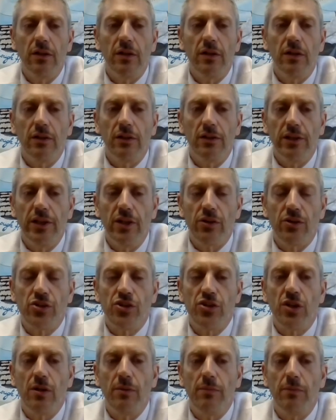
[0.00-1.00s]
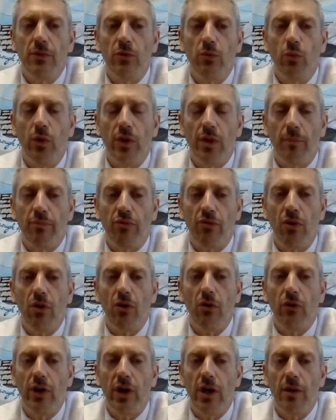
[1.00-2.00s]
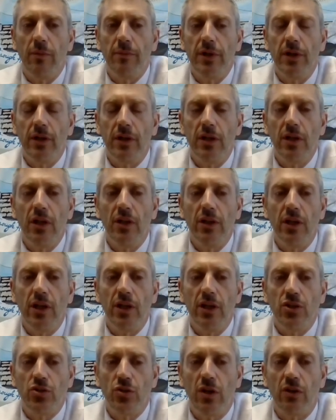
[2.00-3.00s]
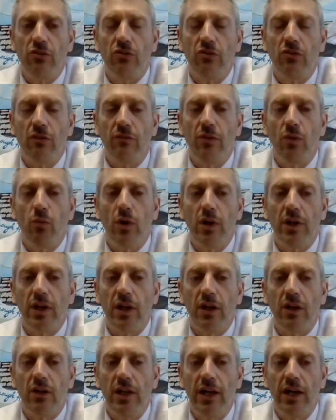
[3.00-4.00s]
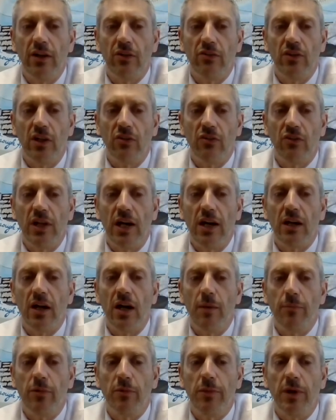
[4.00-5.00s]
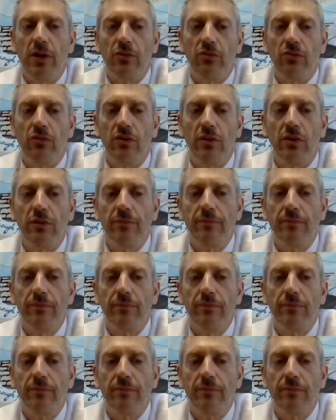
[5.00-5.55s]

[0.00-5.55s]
leadership with a program in the interests of the working class that's not compromised.